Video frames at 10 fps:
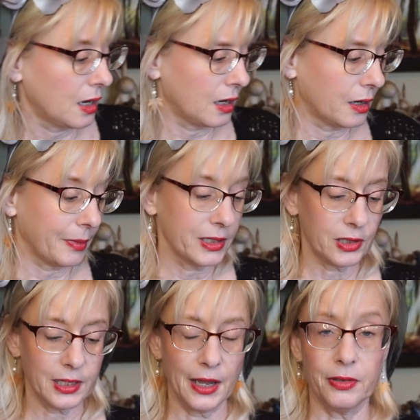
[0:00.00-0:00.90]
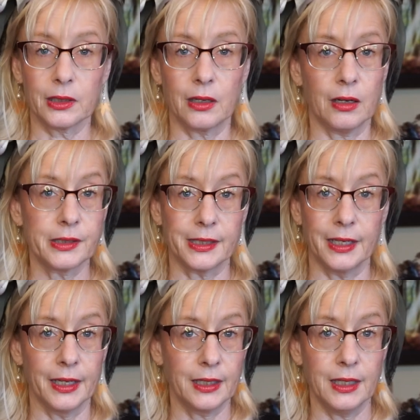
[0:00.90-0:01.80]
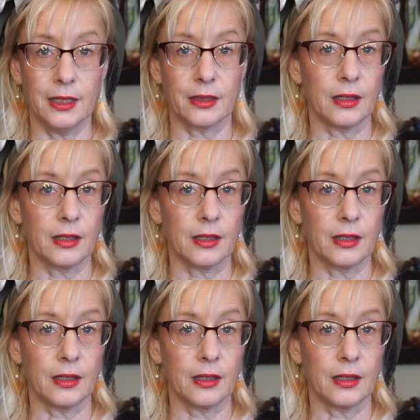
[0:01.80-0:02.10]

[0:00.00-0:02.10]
Um, I just haven't gone to Yankee in the